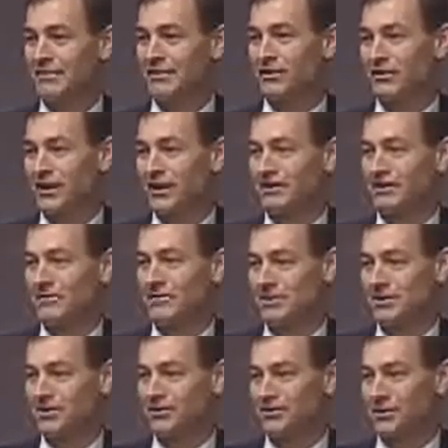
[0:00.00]
if their calcium
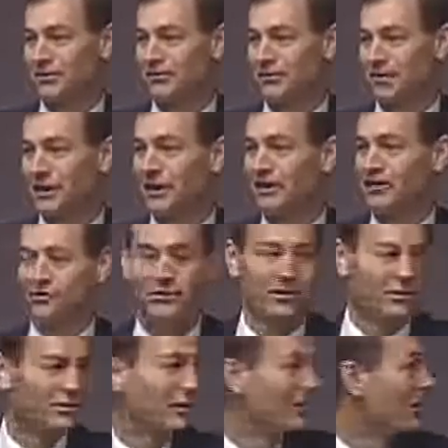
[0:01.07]
score is over
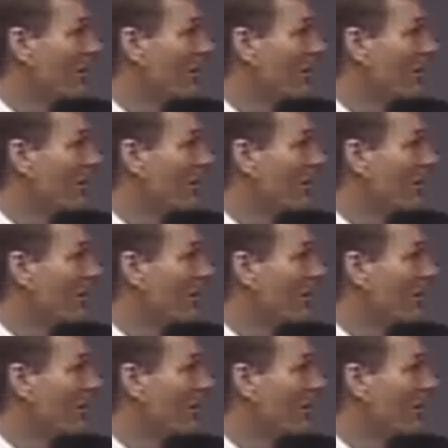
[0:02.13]
100,